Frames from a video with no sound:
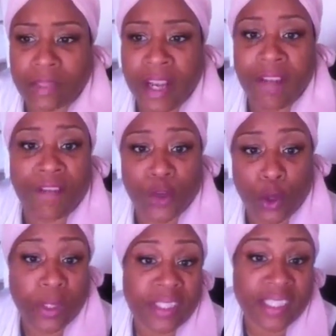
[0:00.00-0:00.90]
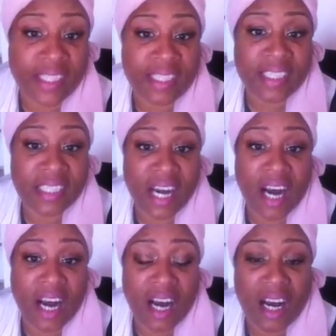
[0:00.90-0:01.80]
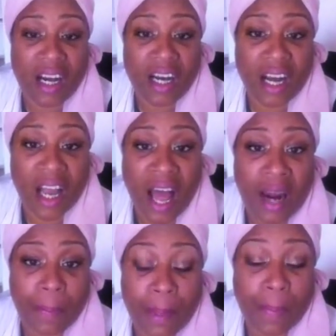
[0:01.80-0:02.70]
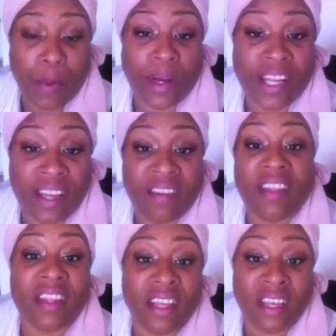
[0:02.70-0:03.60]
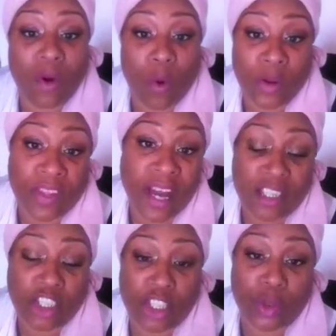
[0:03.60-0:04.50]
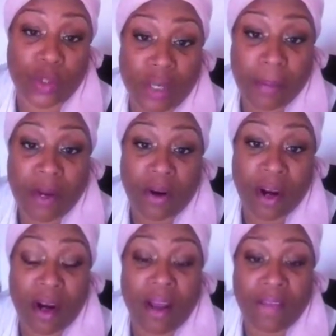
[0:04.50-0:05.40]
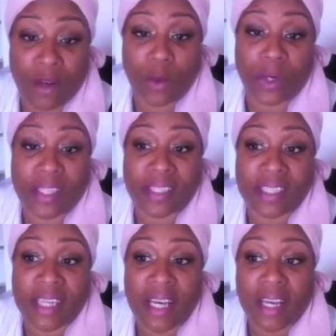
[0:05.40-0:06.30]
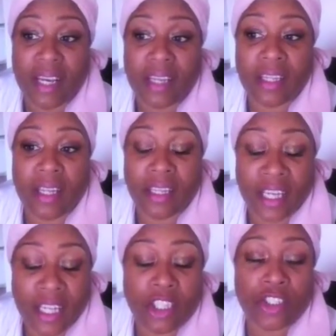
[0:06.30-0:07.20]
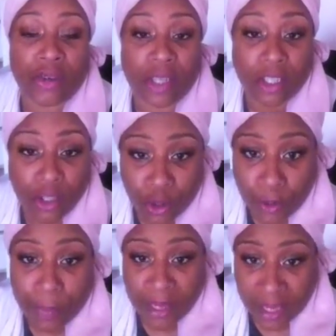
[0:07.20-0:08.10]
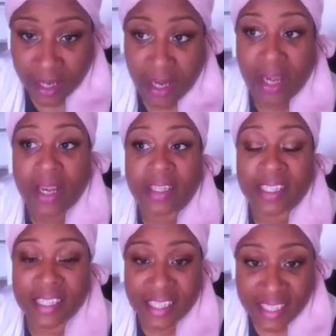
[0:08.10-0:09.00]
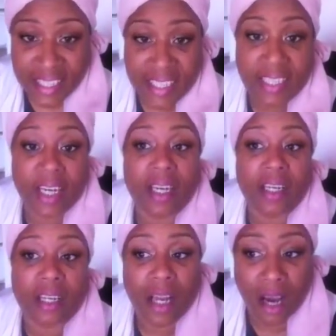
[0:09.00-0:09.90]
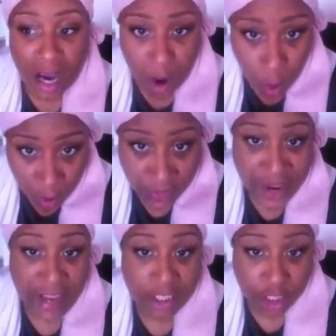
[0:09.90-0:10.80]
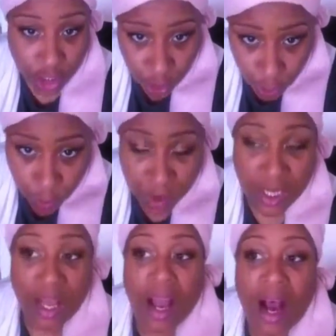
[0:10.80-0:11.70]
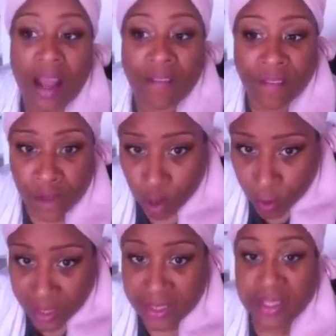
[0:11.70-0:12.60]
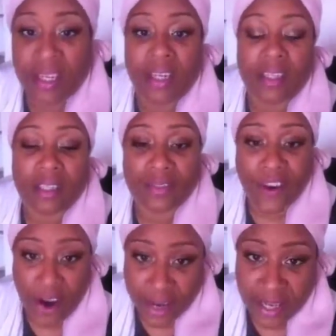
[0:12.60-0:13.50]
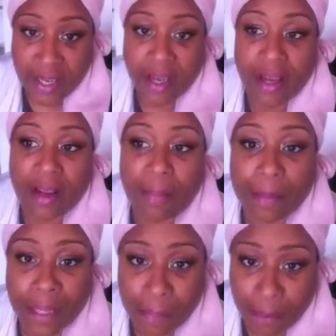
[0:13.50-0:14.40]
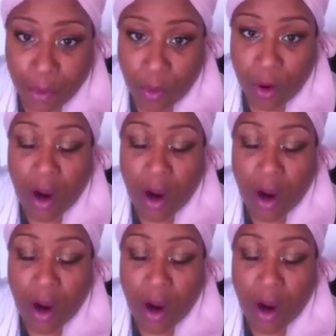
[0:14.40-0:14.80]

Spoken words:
influences a lot of people, and even the Orthodox Jews in America influence the Eastern European descended Orthodox Jews influence Sephardi people,